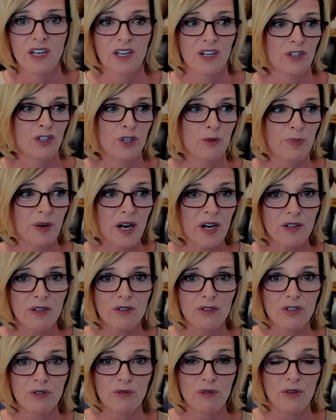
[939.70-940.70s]
Your
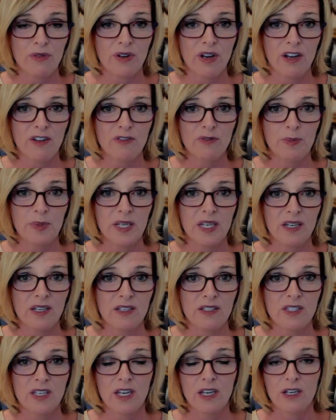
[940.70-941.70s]
partner's thrown off
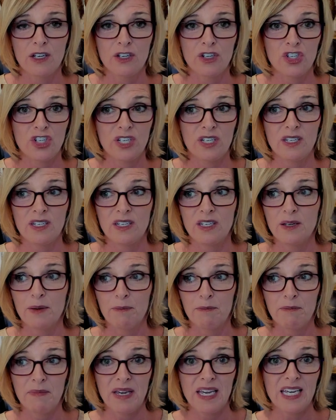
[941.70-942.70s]
because she
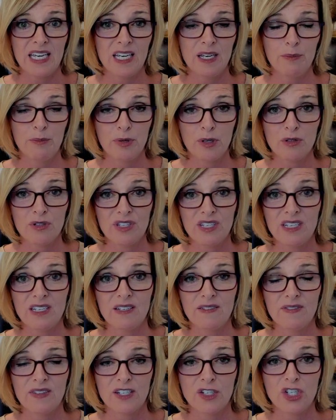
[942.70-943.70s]
may
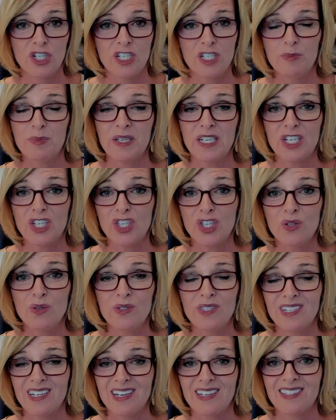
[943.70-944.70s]
perceive that she's being
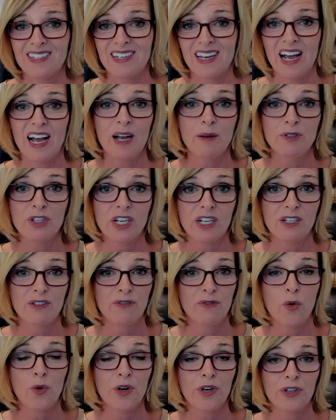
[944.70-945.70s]
used as an object
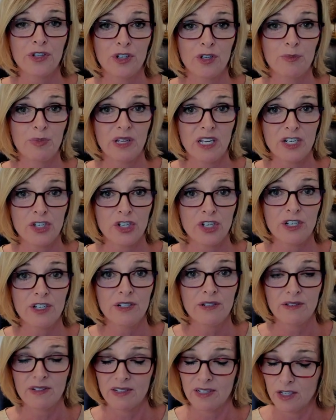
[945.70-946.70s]
for your
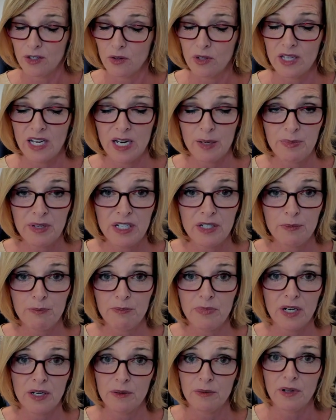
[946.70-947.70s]
pleasure, and I know a lot of people,
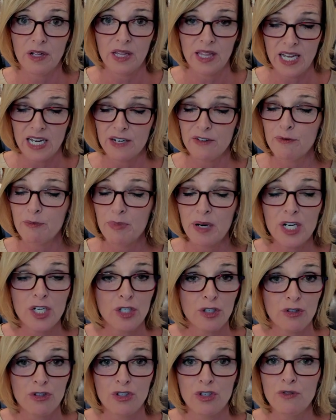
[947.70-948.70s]
a lot of
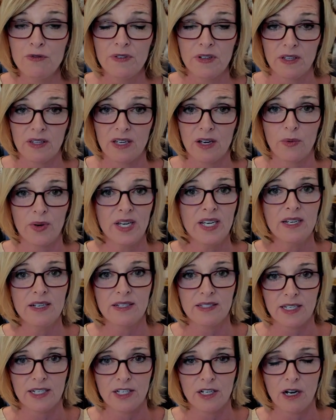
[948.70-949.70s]
partners do feel that way
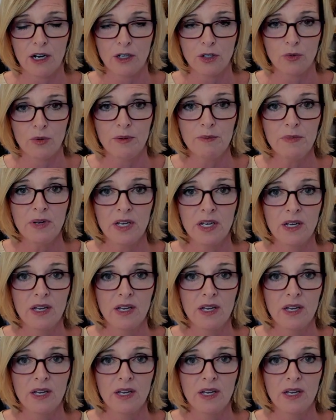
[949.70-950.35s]
because I talk to them.